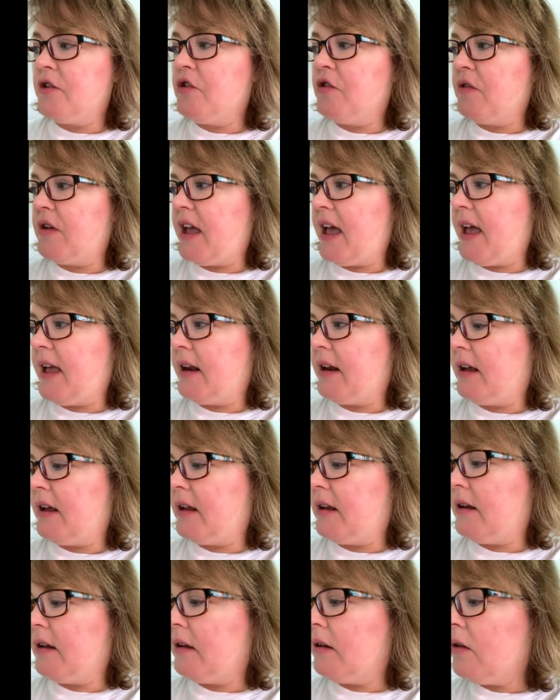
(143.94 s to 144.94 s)

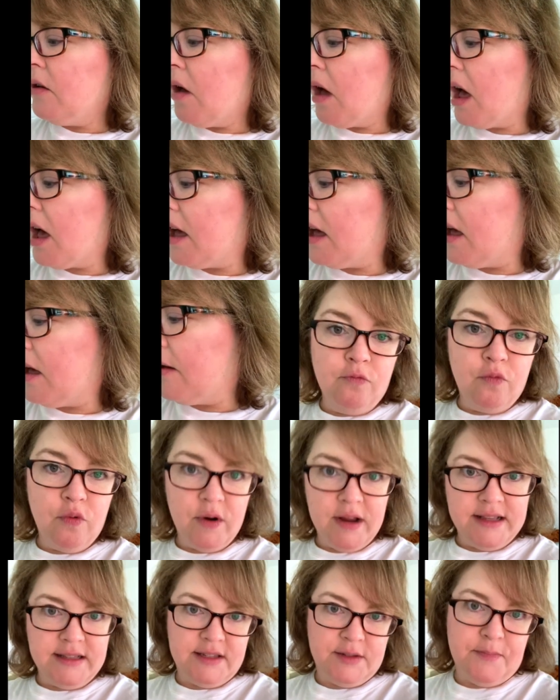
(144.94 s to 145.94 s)
created a
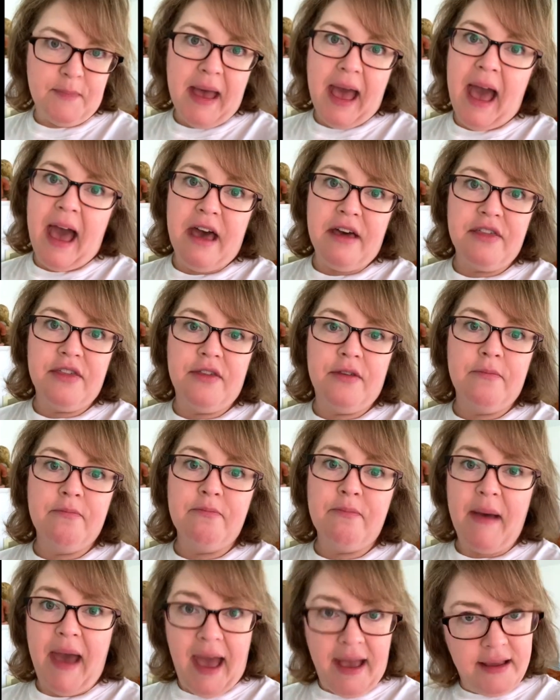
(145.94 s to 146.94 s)
rinse bath
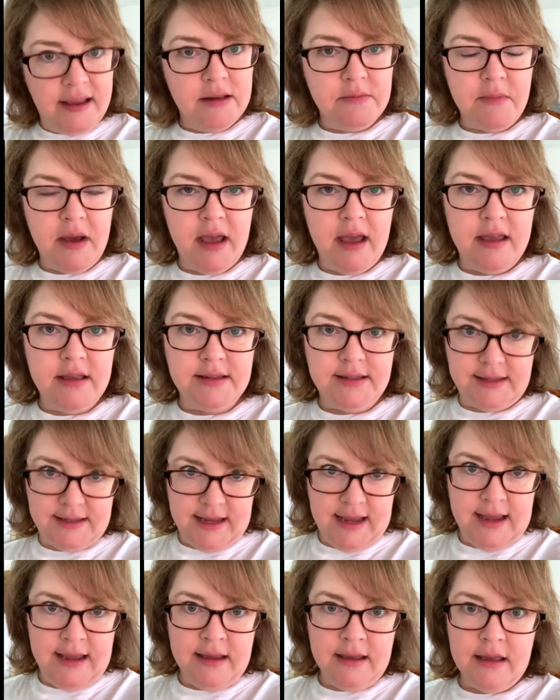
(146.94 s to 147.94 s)
back in my
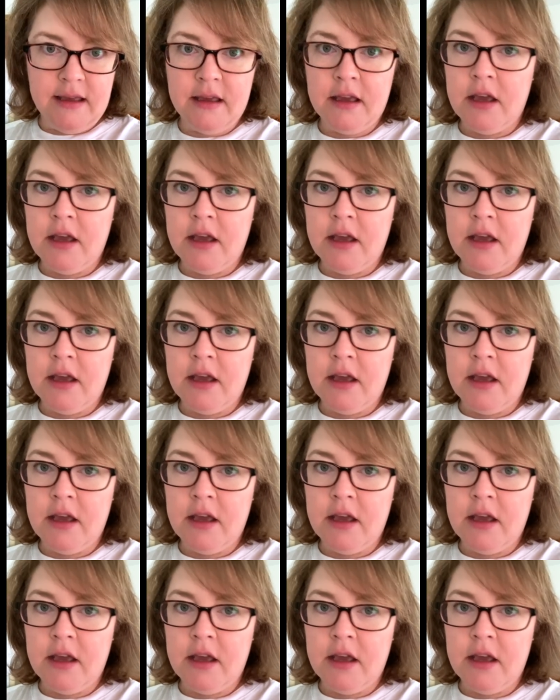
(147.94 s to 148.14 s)
sink